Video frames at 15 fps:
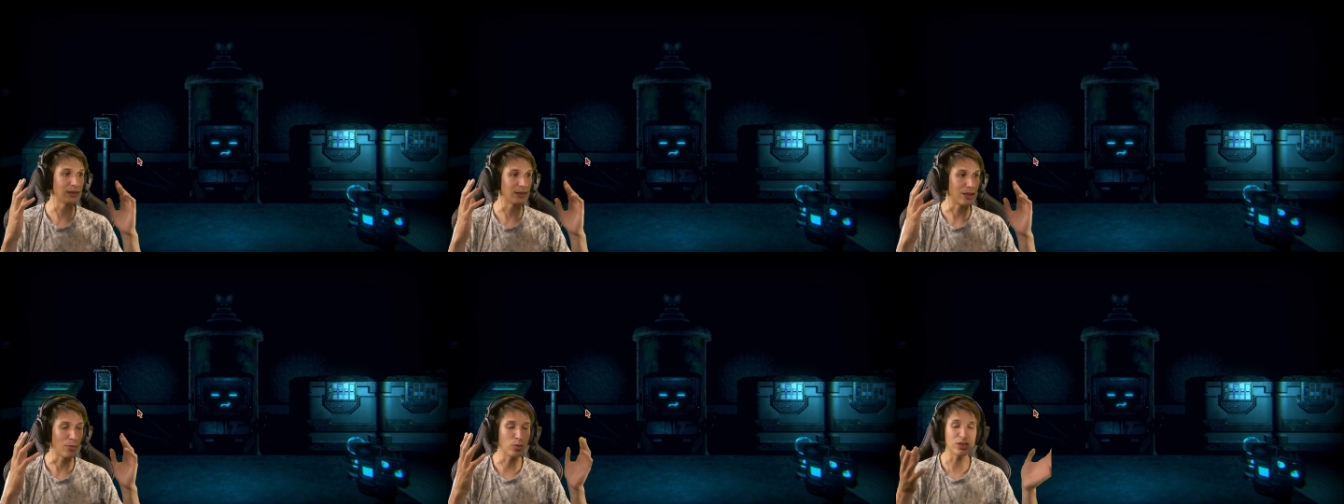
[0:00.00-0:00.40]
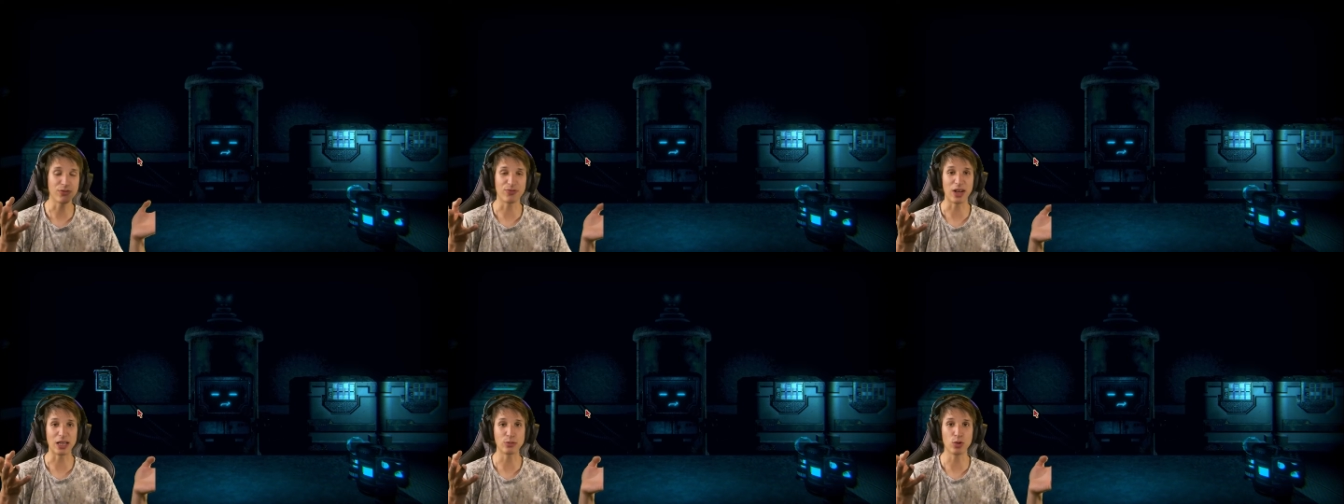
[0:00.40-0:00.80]
That was a
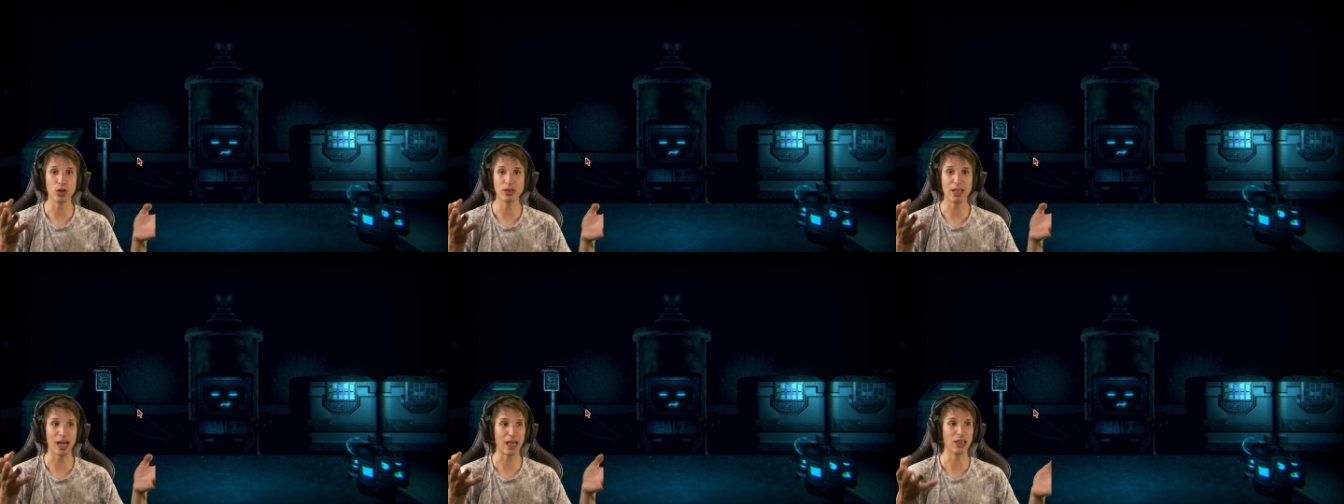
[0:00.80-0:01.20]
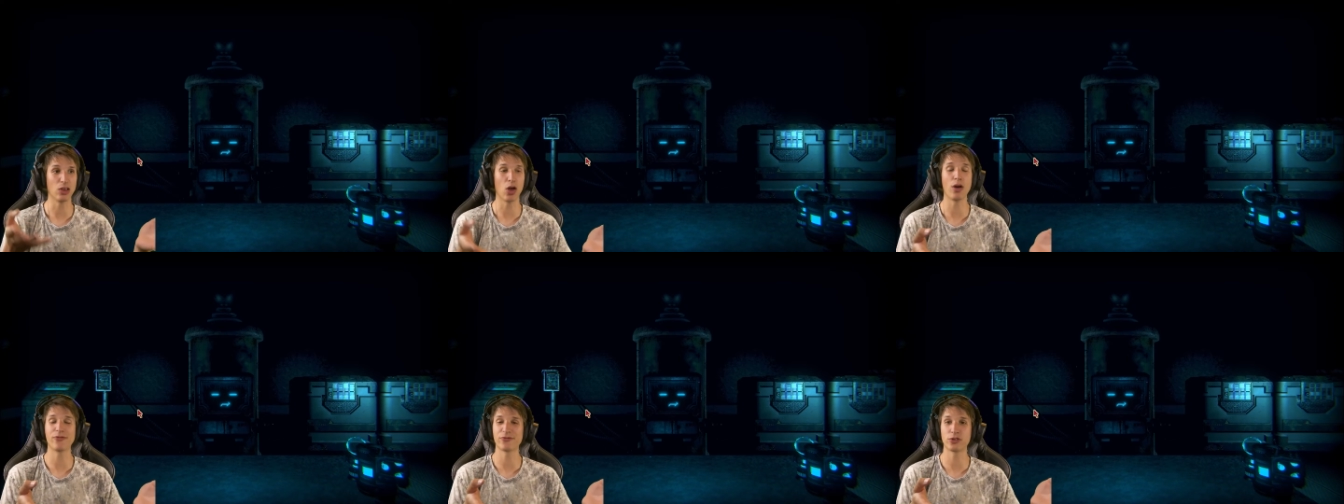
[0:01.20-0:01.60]
fun one. I
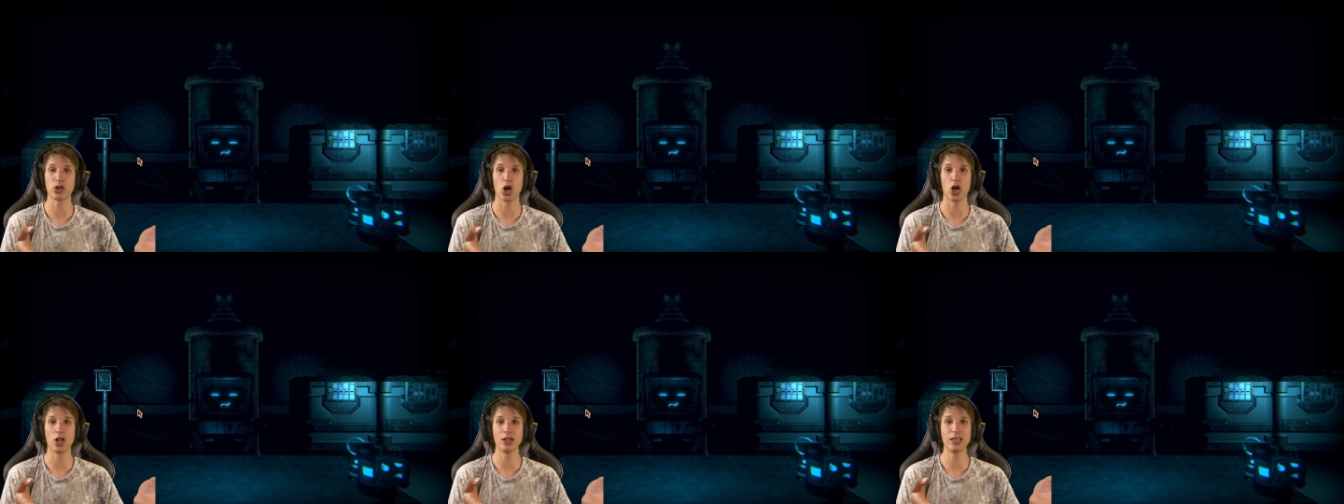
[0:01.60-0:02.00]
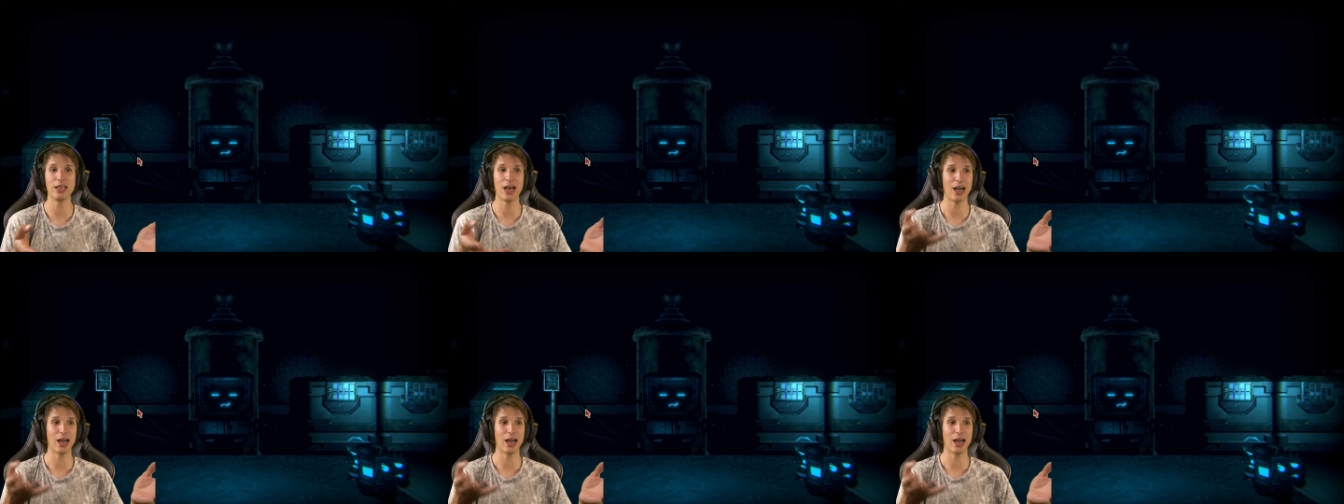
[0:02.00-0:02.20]
loved Golly.